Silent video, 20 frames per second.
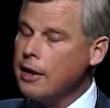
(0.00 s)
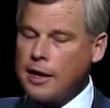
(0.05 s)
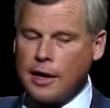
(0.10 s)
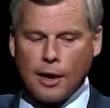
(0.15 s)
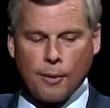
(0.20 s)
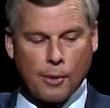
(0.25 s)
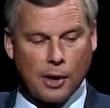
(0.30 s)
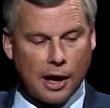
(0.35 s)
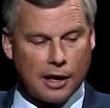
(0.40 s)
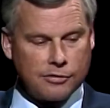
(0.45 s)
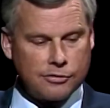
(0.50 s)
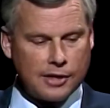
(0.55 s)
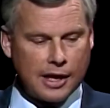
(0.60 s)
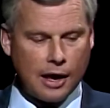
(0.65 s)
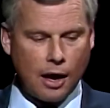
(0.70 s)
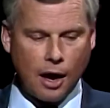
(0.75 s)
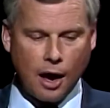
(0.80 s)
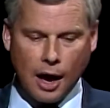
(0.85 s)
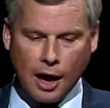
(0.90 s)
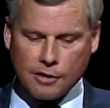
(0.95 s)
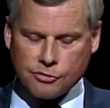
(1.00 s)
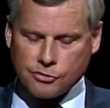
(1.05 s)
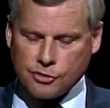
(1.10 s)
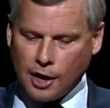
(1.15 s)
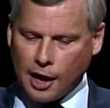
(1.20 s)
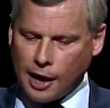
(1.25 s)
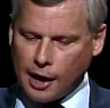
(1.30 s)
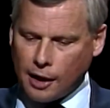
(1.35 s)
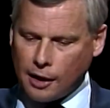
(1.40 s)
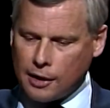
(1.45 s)
And when I say
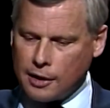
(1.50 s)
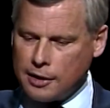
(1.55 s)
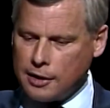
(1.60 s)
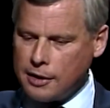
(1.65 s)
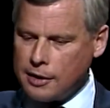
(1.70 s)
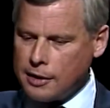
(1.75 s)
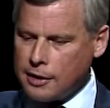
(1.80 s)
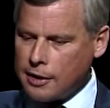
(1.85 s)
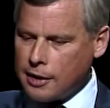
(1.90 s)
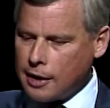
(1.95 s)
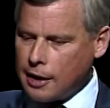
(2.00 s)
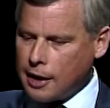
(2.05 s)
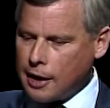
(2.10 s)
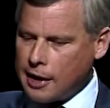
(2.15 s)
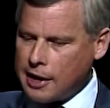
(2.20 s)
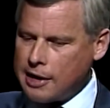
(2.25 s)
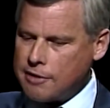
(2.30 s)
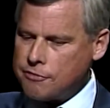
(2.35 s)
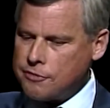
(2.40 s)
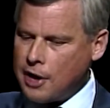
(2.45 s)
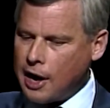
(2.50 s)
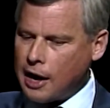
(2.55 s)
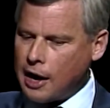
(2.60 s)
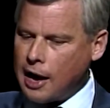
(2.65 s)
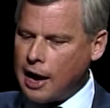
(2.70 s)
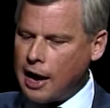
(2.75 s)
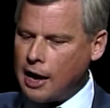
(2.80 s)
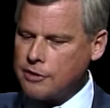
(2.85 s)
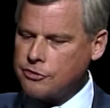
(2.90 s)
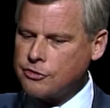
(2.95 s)
hostile, if not
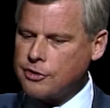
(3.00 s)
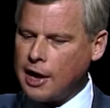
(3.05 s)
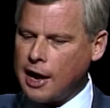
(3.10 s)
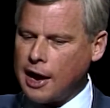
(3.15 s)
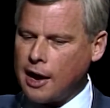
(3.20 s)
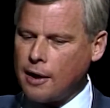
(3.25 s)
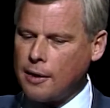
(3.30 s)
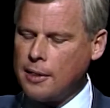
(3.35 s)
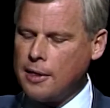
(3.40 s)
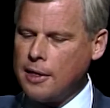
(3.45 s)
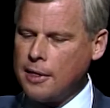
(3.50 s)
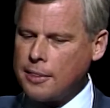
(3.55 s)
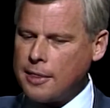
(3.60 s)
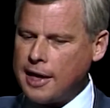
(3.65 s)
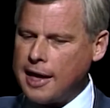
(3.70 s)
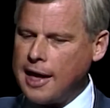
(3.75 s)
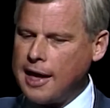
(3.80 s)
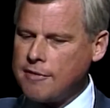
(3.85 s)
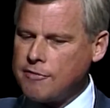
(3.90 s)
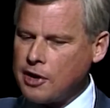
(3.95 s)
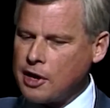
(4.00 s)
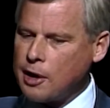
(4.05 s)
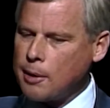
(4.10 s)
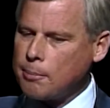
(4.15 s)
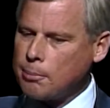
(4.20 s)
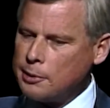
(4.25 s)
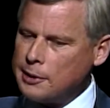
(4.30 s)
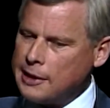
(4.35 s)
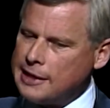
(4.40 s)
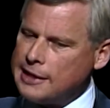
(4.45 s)
hostile, they have a
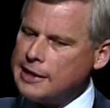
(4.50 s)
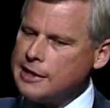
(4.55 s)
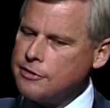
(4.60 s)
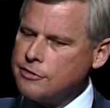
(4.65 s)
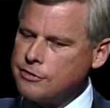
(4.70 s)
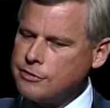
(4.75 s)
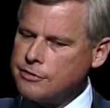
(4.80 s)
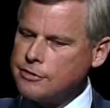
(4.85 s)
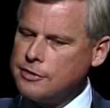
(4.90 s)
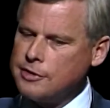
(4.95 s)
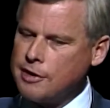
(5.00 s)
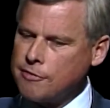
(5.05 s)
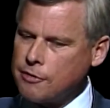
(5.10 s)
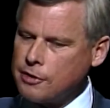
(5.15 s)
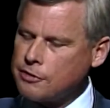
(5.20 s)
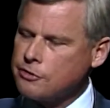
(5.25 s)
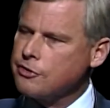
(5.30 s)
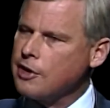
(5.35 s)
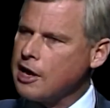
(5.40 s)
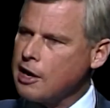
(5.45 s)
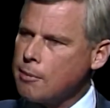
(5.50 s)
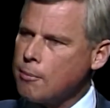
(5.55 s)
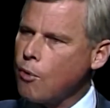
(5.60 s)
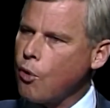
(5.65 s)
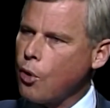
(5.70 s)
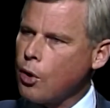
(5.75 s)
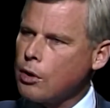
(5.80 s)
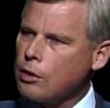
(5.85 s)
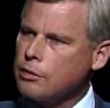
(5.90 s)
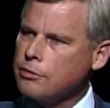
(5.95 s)
completely different set of
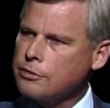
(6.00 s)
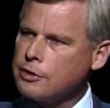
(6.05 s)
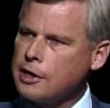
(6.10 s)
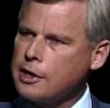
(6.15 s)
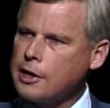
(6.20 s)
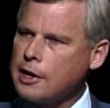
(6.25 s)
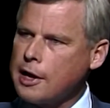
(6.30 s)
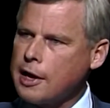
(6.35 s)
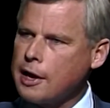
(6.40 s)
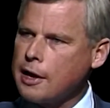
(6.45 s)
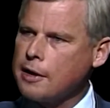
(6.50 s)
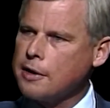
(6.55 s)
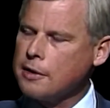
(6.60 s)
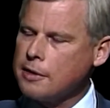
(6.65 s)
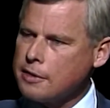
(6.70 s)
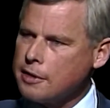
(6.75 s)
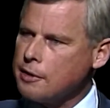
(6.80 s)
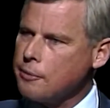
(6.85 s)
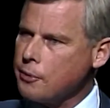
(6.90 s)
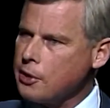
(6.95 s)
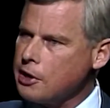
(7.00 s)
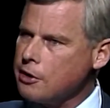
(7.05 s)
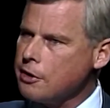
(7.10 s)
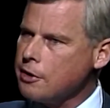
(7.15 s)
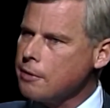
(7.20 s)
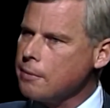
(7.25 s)
morals than we do.